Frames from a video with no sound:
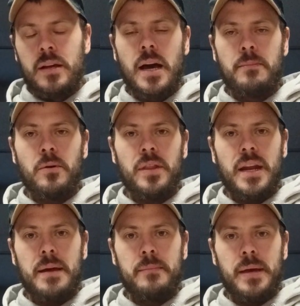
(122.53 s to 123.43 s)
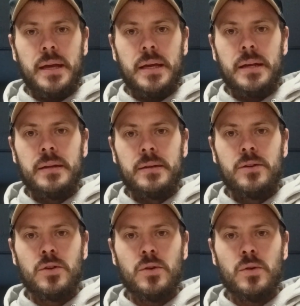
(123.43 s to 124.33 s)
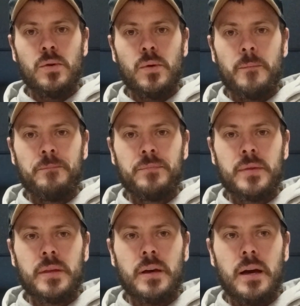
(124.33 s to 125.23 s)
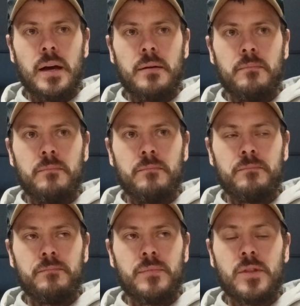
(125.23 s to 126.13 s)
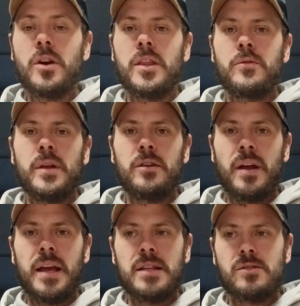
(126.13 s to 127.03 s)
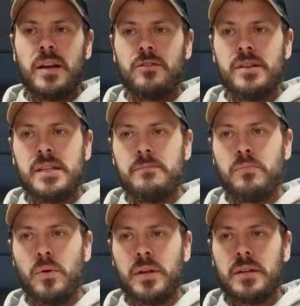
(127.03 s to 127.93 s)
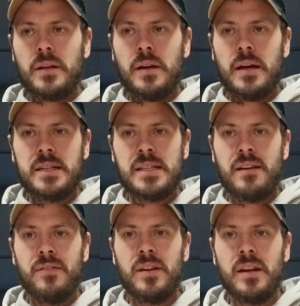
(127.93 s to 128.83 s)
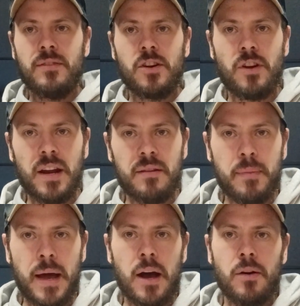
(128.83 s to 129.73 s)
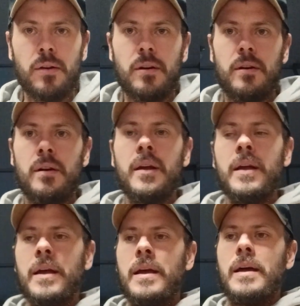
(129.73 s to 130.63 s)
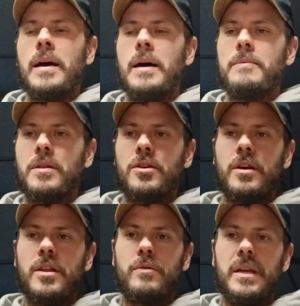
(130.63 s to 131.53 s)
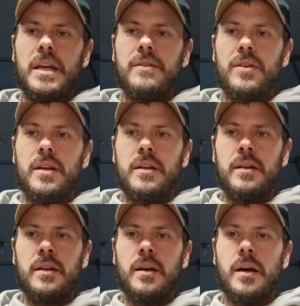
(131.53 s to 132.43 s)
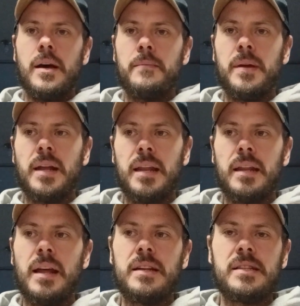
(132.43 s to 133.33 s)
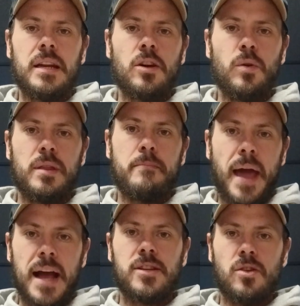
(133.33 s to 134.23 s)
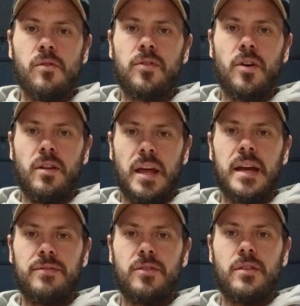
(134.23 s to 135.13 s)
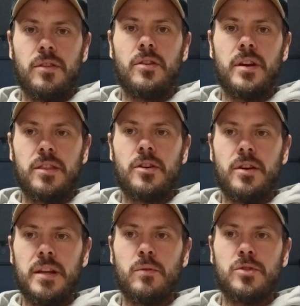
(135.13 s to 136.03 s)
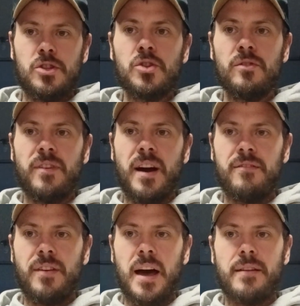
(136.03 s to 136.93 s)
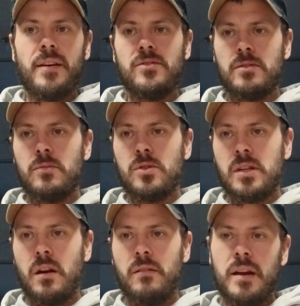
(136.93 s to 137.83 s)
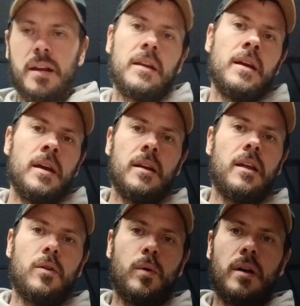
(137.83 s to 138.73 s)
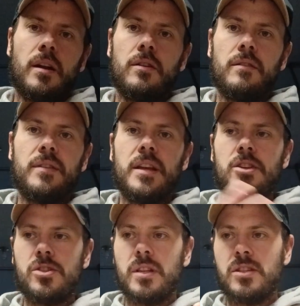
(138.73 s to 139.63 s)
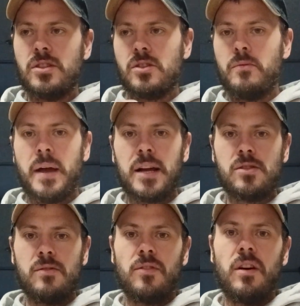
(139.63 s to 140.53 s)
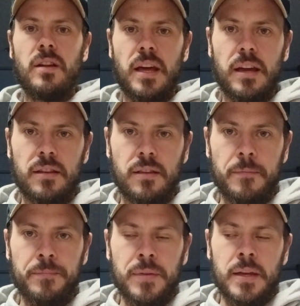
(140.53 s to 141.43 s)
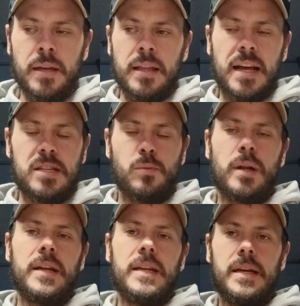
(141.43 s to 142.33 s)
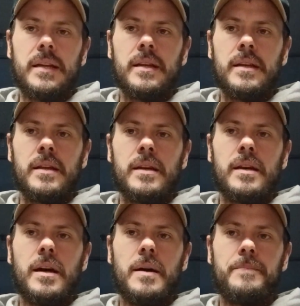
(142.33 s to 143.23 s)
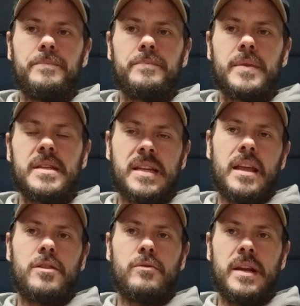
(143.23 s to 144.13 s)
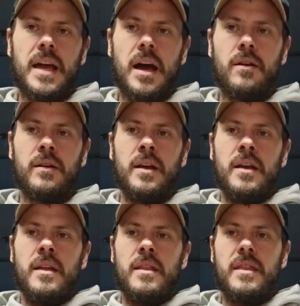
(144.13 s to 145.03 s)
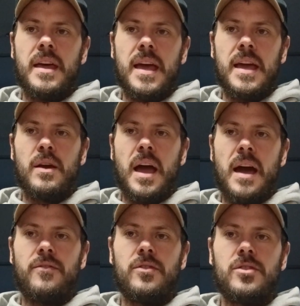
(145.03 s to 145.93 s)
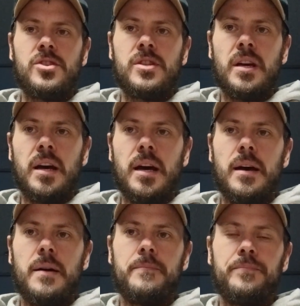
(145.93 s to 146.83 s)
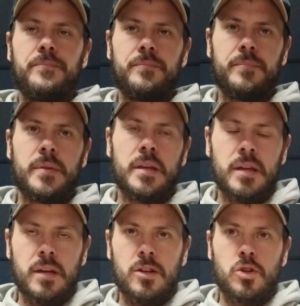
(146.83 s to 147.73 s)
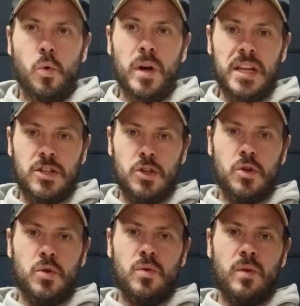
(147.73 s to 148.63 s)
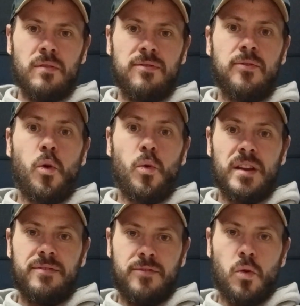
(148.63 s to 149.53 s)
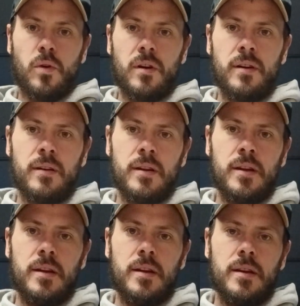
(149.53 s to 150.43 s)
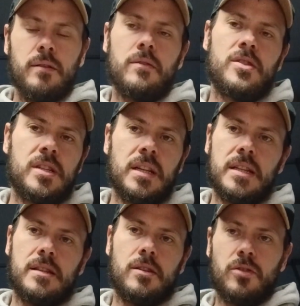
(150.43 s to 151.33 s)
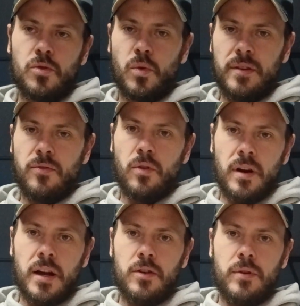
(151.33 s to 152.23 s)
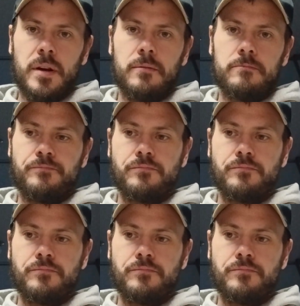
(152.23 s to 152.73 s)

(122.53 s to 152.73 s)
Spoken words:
couple that I made to 33 grains. So I increased it 0.7 of a grain of powder to 33 even, and then I decided to go with the max overall length for the 30-30, which is 255. I was almost there already, another 100 of an inch. So let's just go max overall length. That's what I did. Sent 3 down. They averaged 2244, which still isn't no 2400,